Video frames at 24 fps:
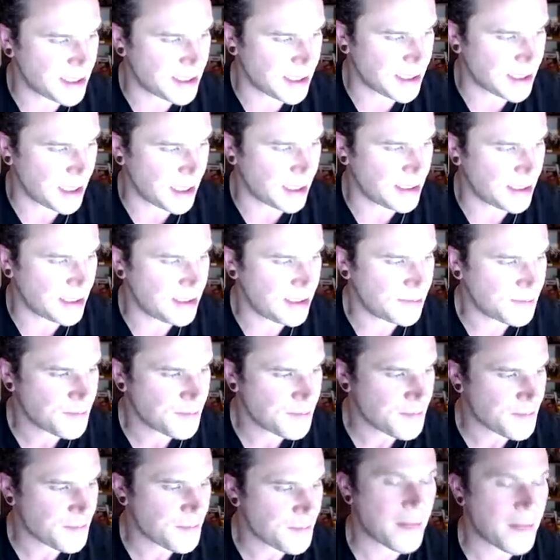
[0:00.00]
guys,
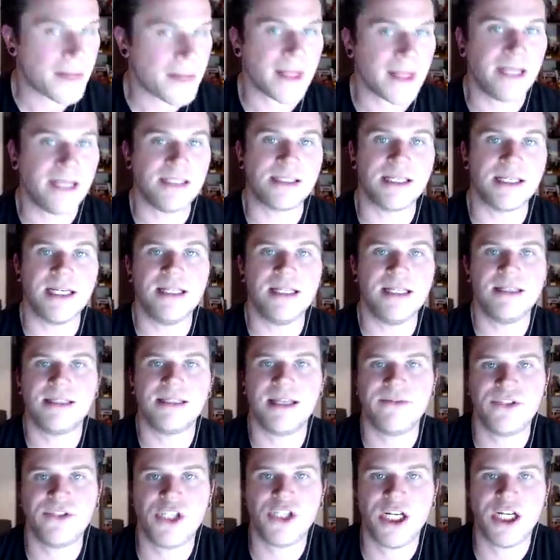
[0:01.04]
is that in this
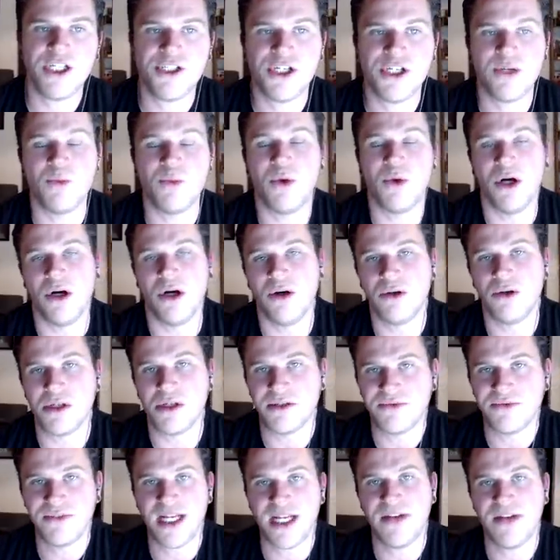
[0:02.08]
ever changing world
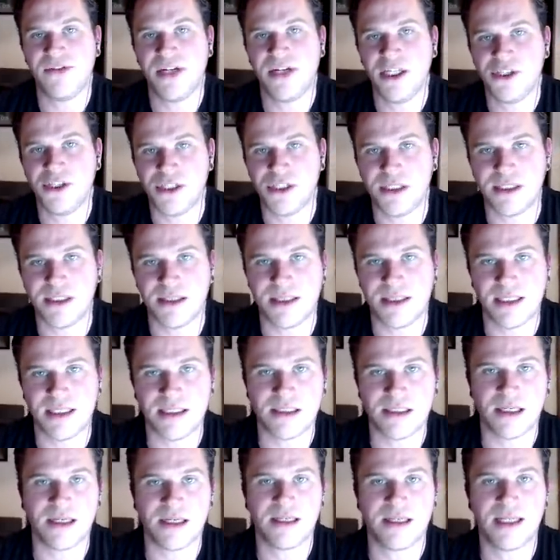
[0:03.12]
of definitions and
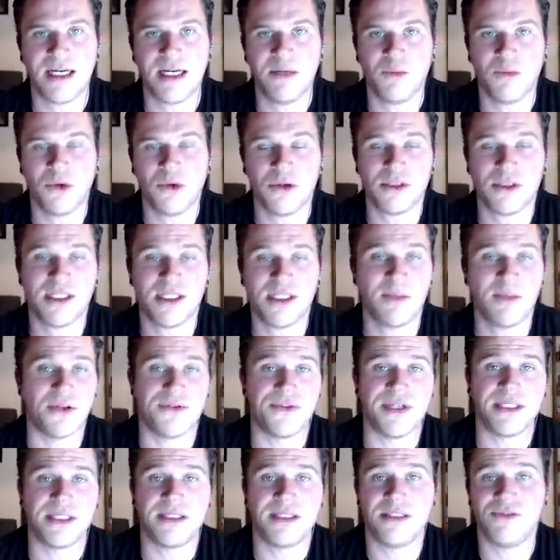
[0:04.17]
things like that, what someone
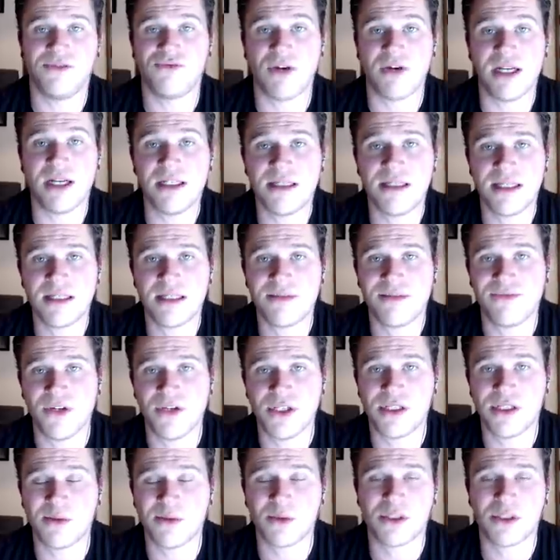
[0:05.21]
thinks is racist
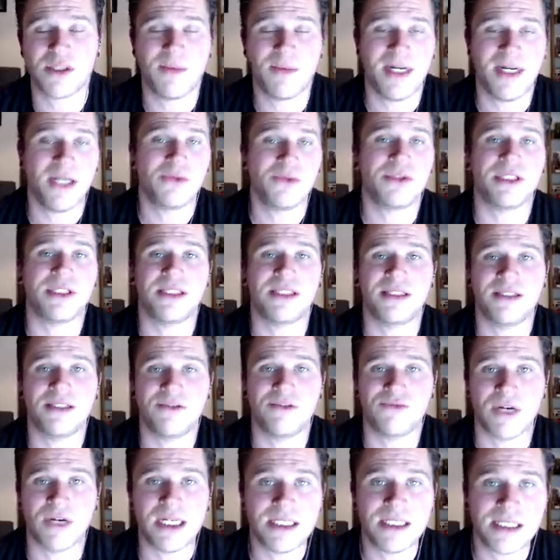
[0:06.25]
versus what someone else thinks
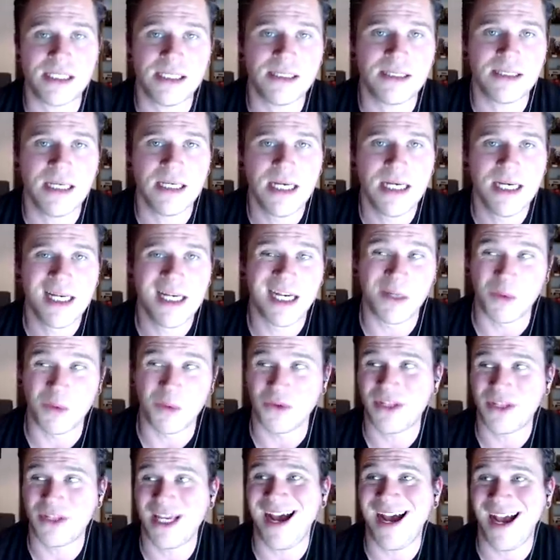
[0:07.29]
is racist, and
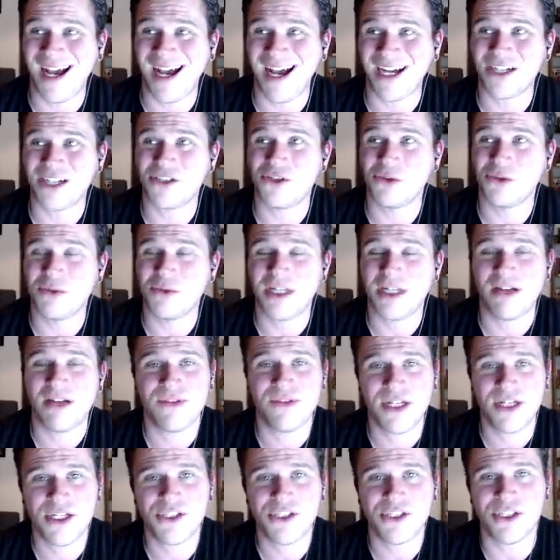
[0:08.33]
what the actual
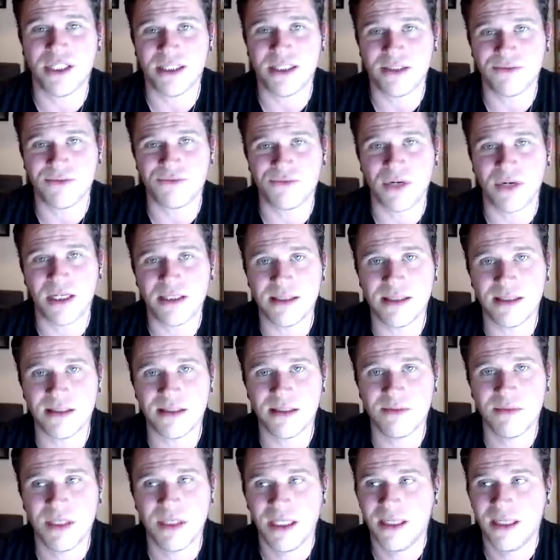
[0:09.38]
definition is of racism,